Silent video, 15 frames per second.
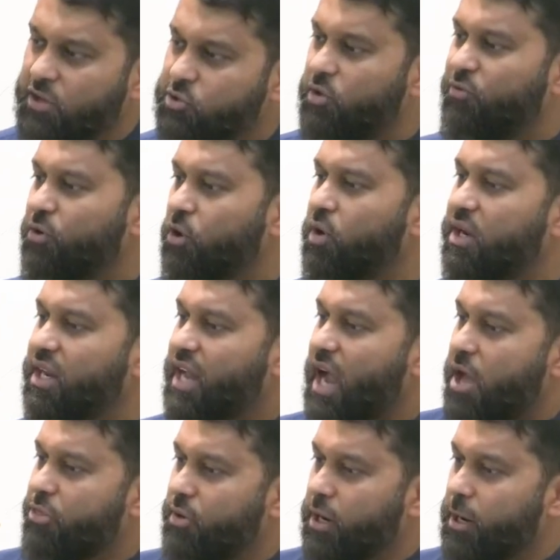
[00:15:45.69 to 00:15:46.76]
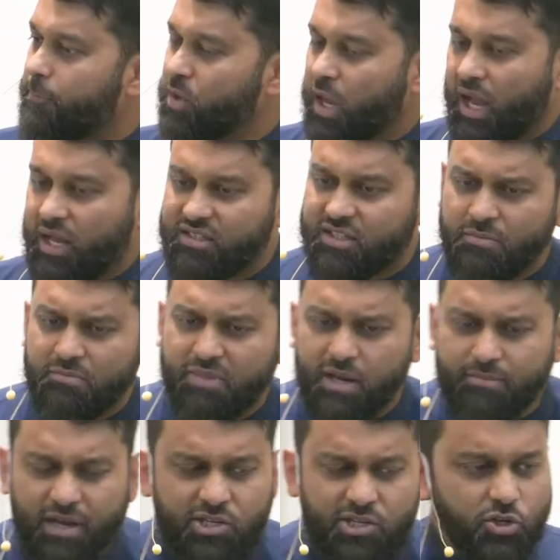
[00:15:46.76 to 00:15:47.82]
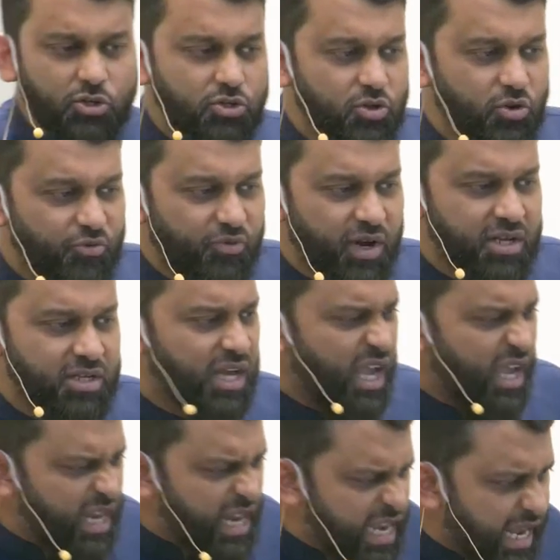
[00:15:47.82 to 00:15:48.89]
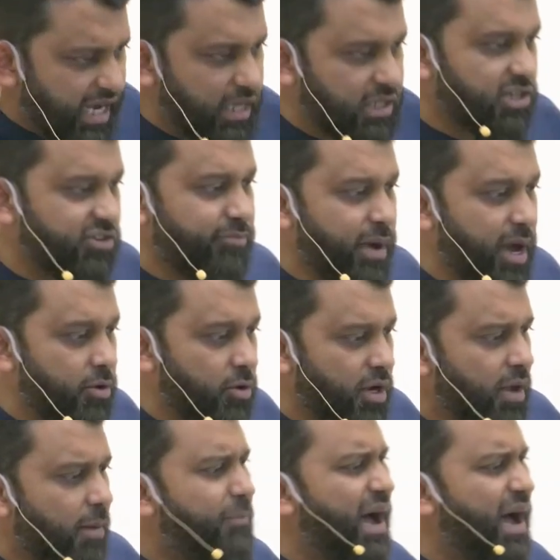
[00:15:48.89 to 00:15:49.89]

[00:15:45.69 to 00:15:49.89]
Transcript: So if you're in a gathering and somebody mentions your friend in a negative manner,